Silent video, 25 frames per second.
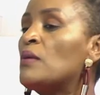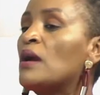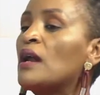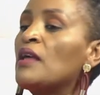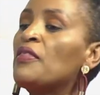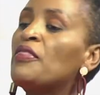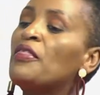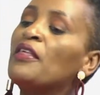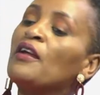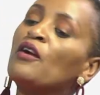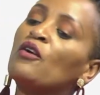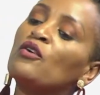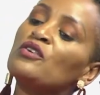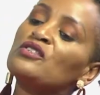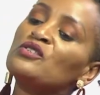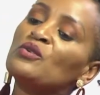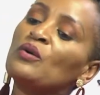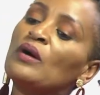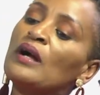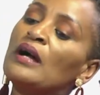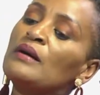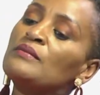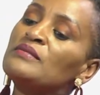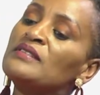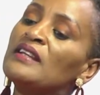But I think also
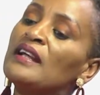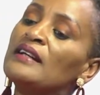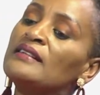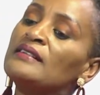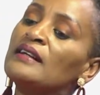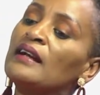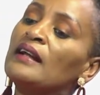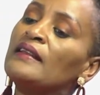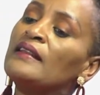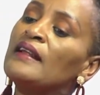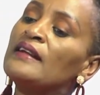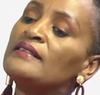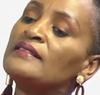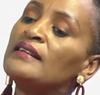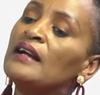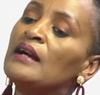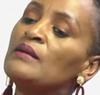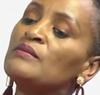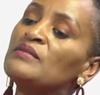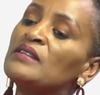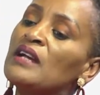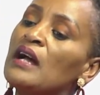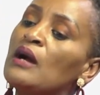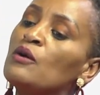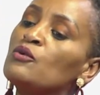that
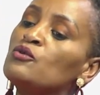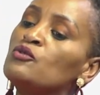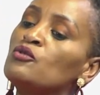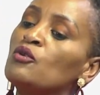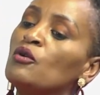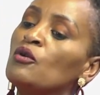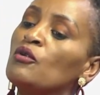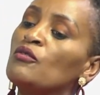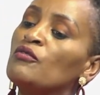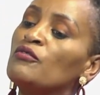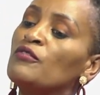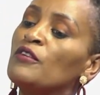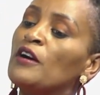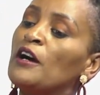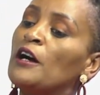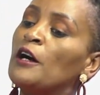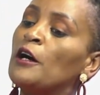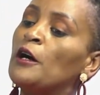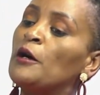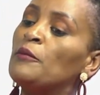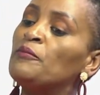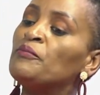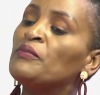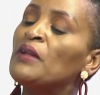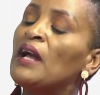comes out
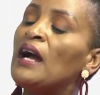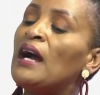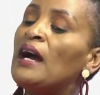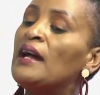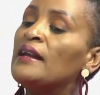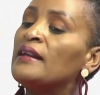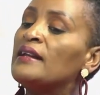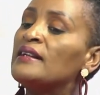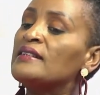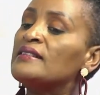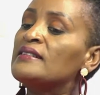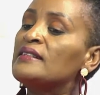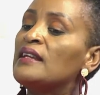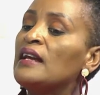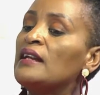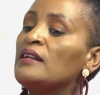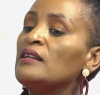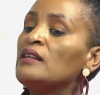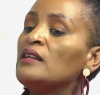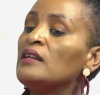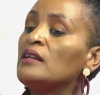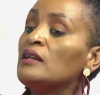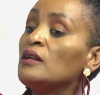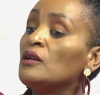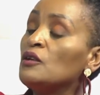of
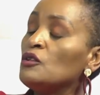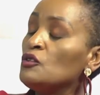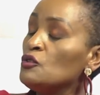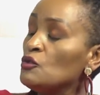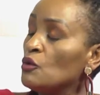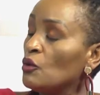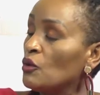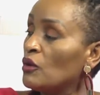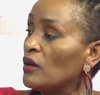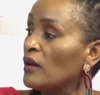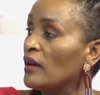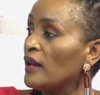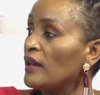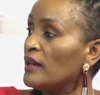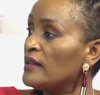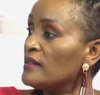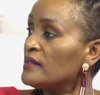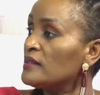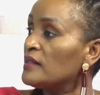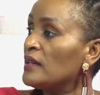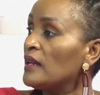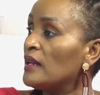understanding your grace.